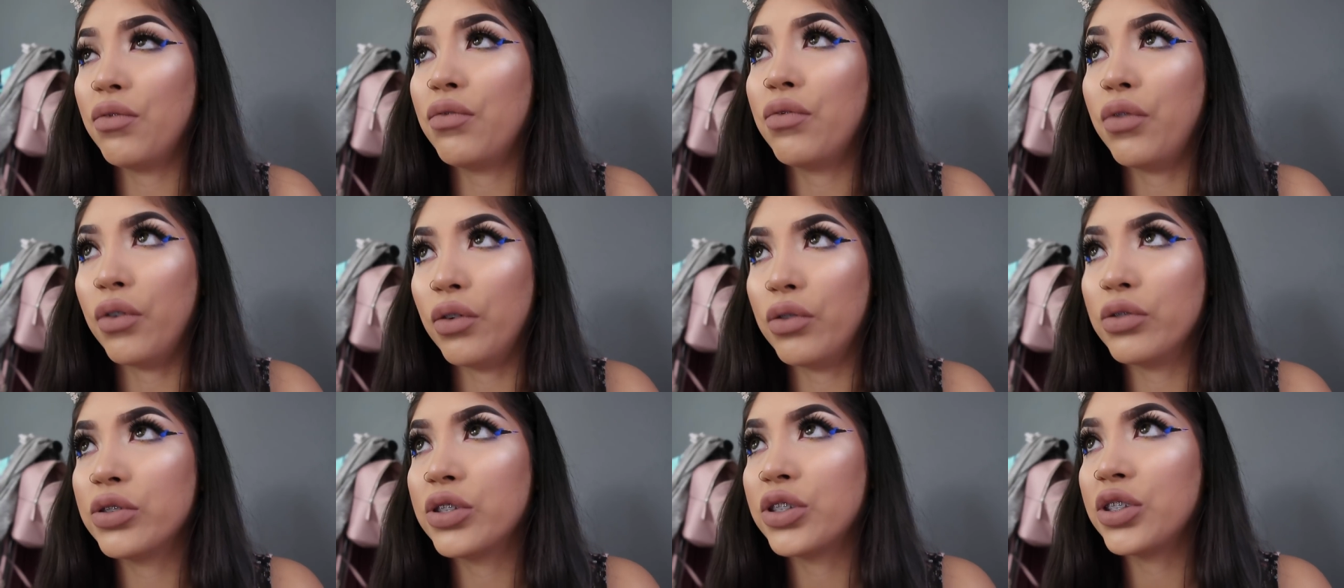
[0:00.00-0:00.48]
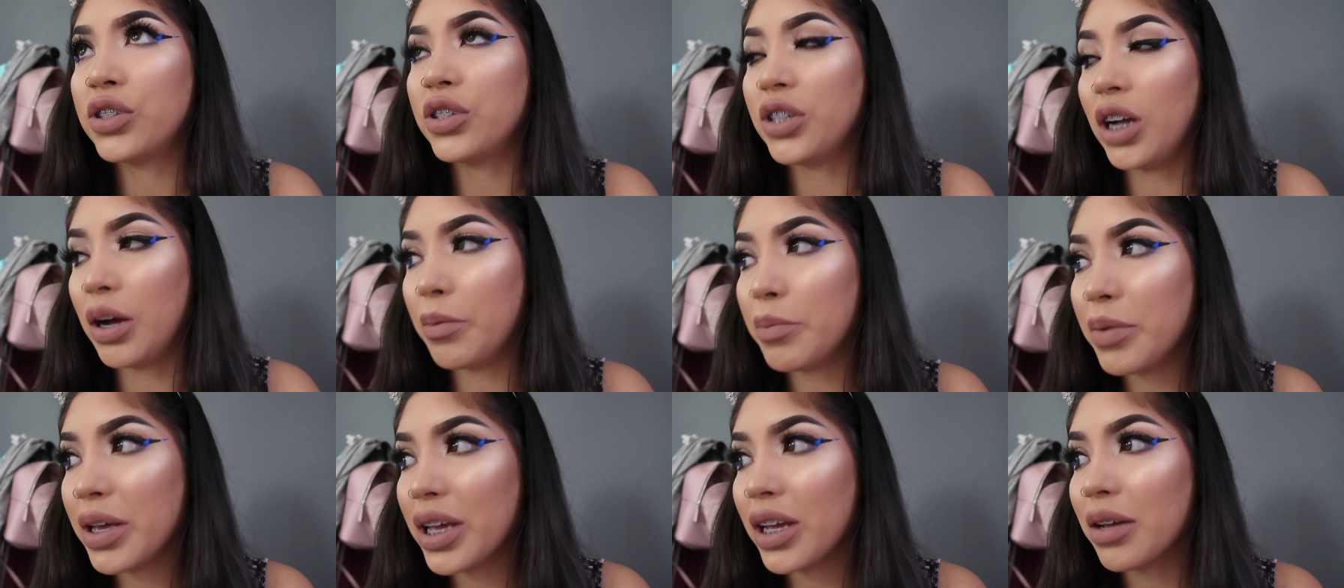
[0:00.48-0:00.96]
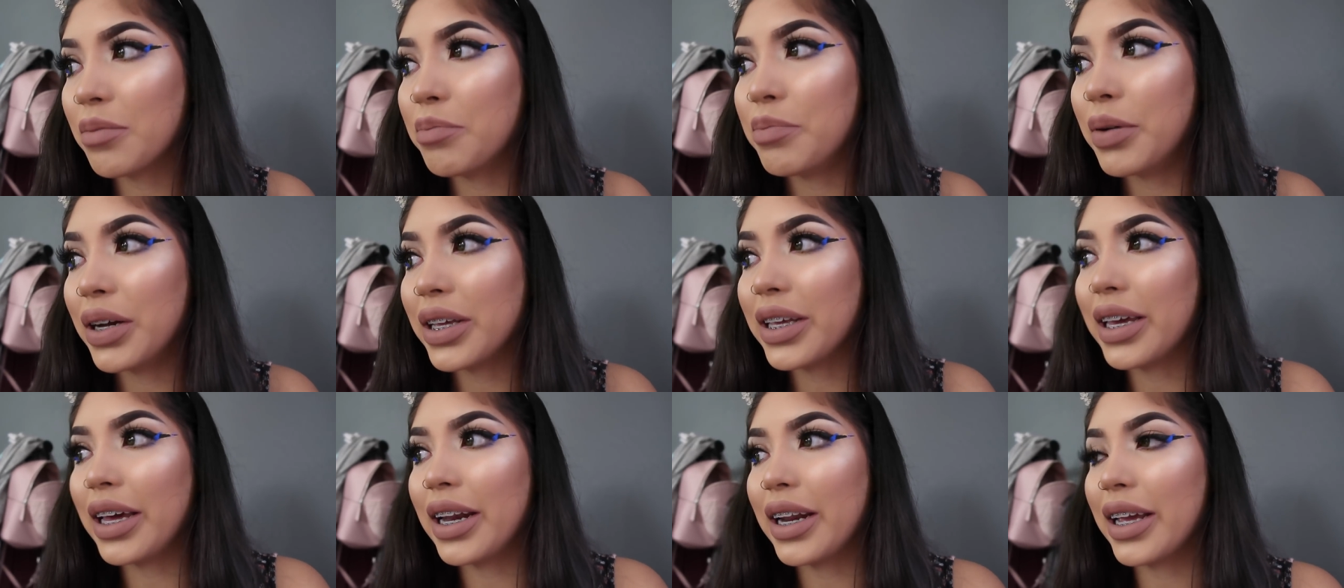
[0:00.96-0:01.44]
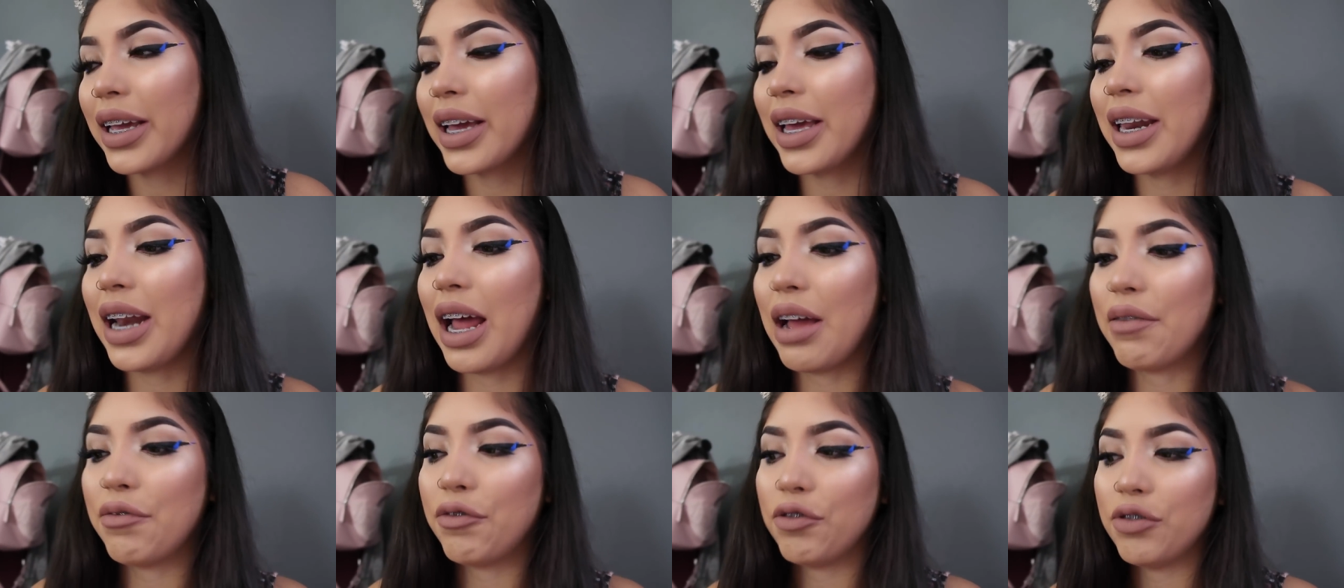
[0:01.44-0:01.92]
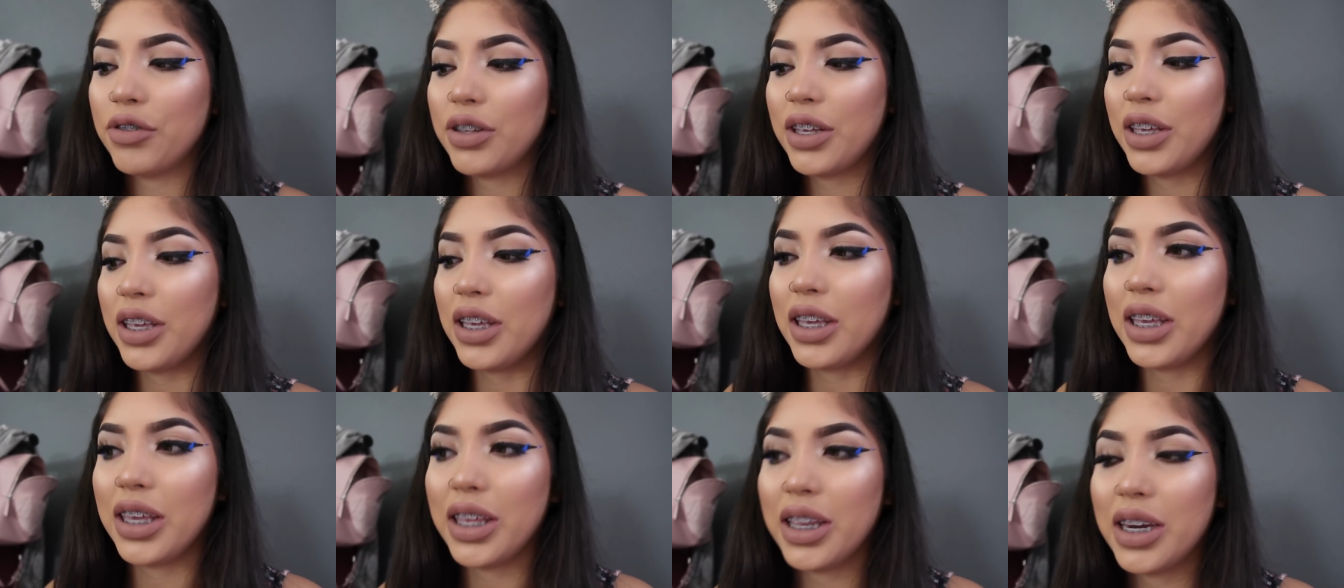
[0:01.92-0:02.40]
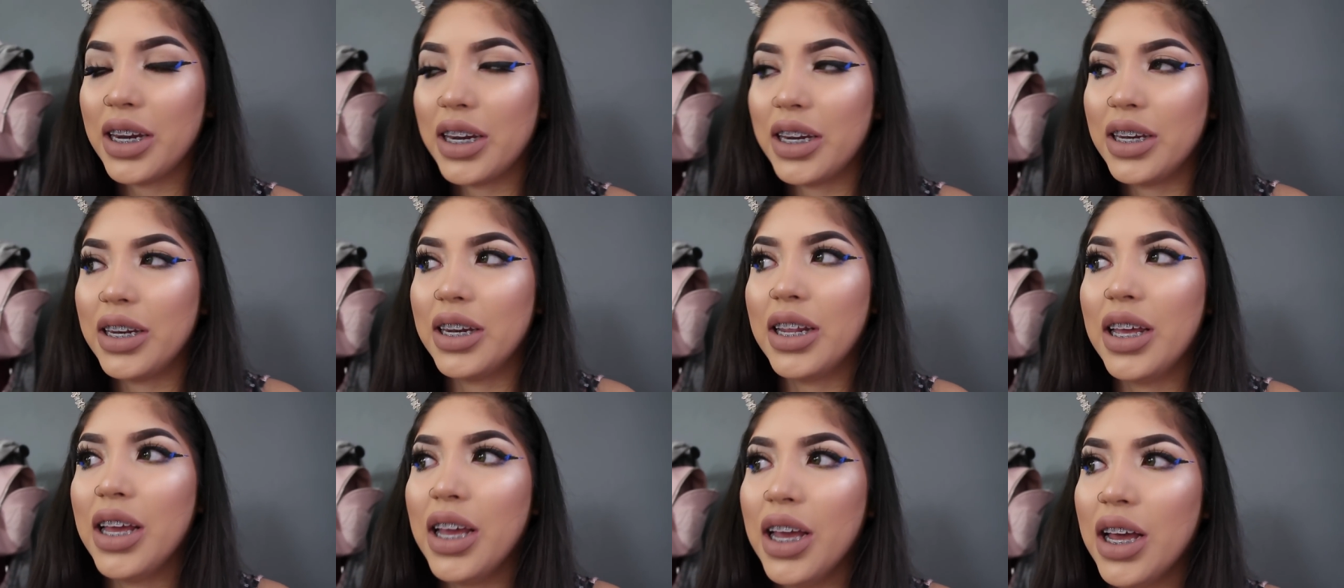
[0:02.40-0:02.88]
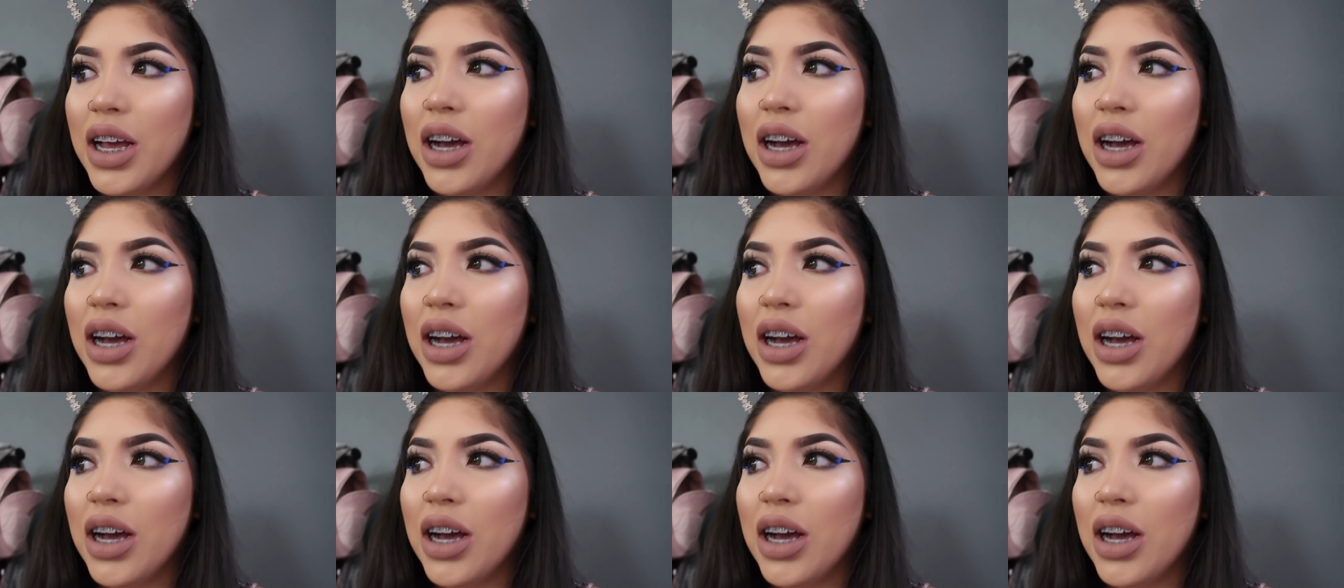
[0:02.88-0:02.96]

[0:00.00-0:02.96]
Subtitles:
full stomach. But yet again, I've only eaten